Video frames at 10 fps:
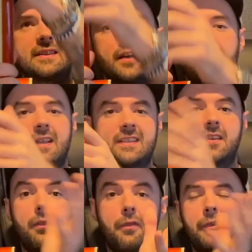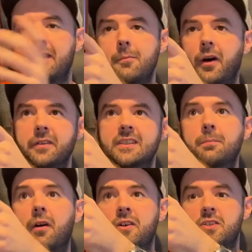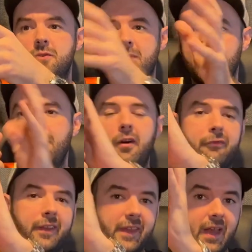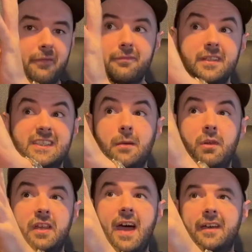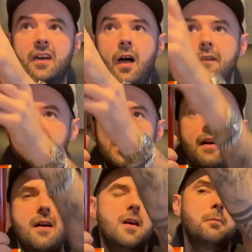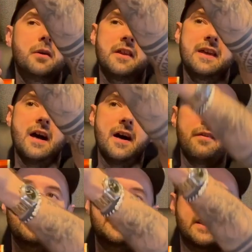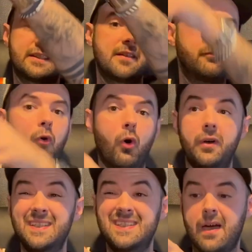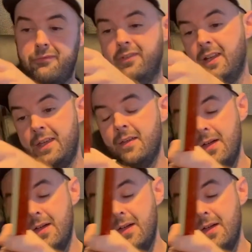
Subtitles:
So that's another thing that might surprise you as well. You might think they'd have similar neck calves, but the 64 is definitely